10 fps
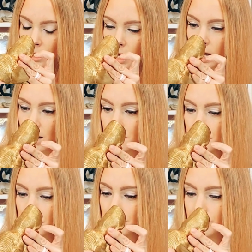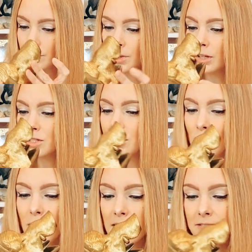Um, There's
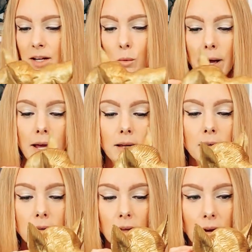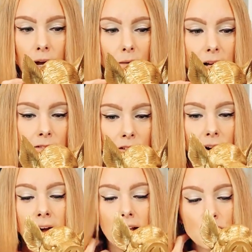no effing way that I would ever
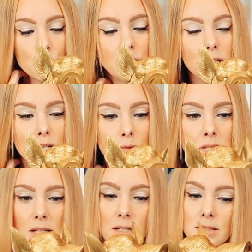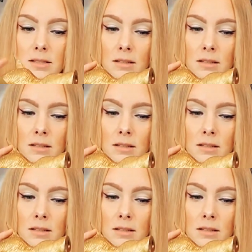actually use this.